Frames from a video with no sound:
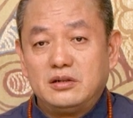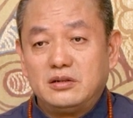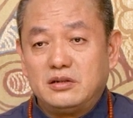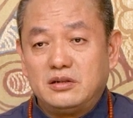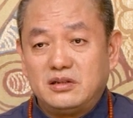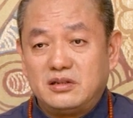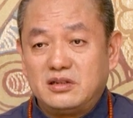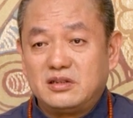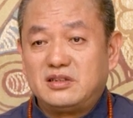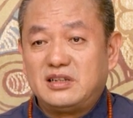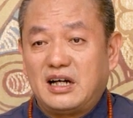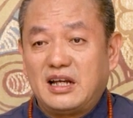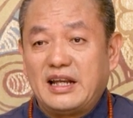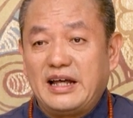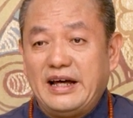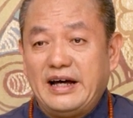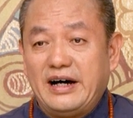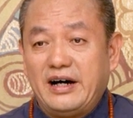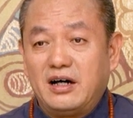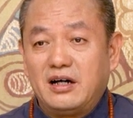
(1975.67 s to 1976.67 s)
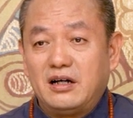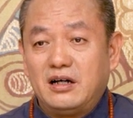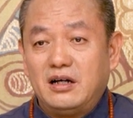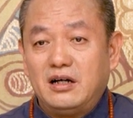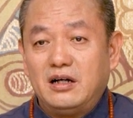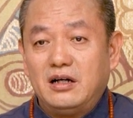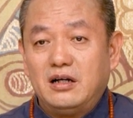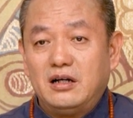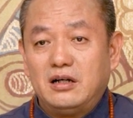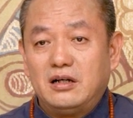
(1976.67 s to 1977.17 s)
that he had a fate
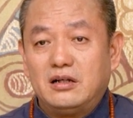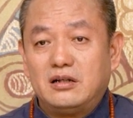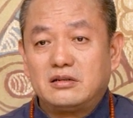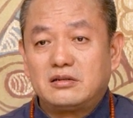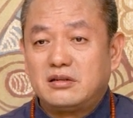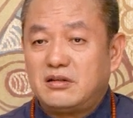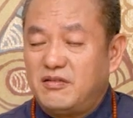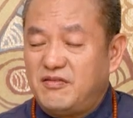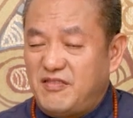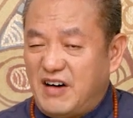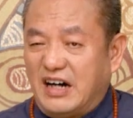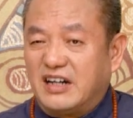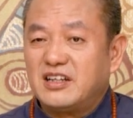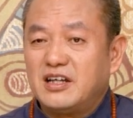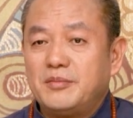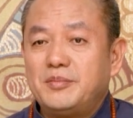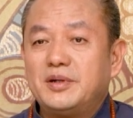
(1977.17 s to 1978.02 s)
fit for a lord.